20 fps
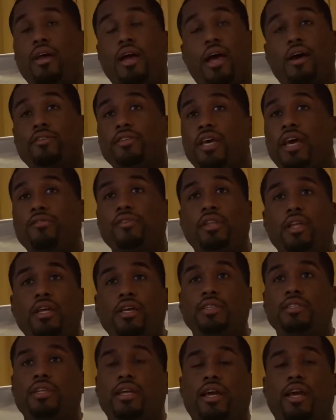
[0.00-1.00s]
I was having
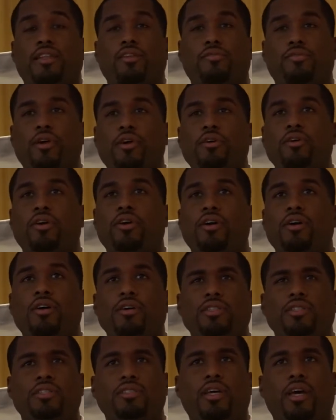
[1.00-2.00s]
lunch, and I got the phone call,
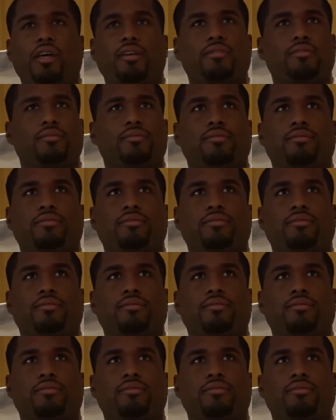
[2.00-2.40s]
and she's like,